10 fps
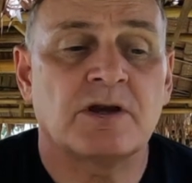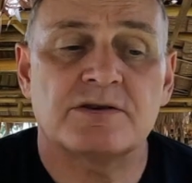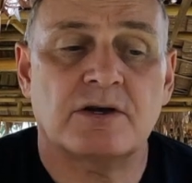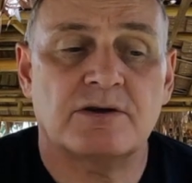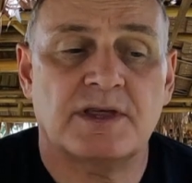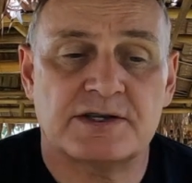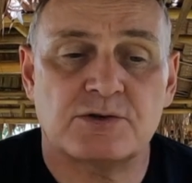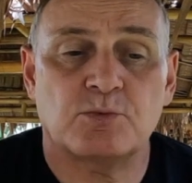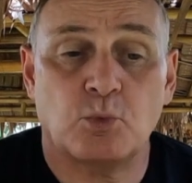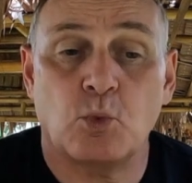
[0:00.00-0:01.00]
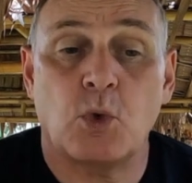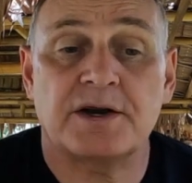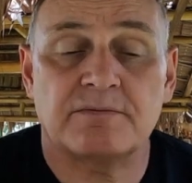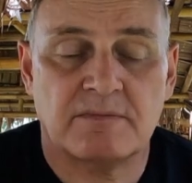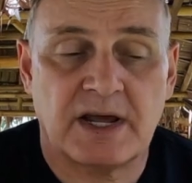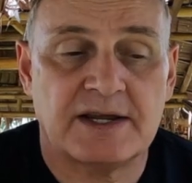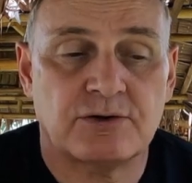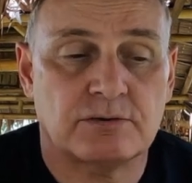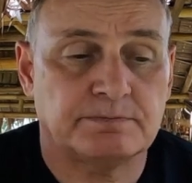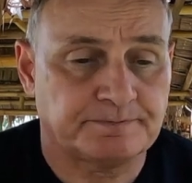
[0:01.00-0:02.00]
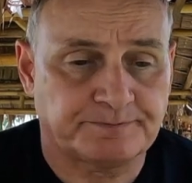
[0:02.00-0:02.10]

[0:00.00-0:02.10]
So that's one add-on.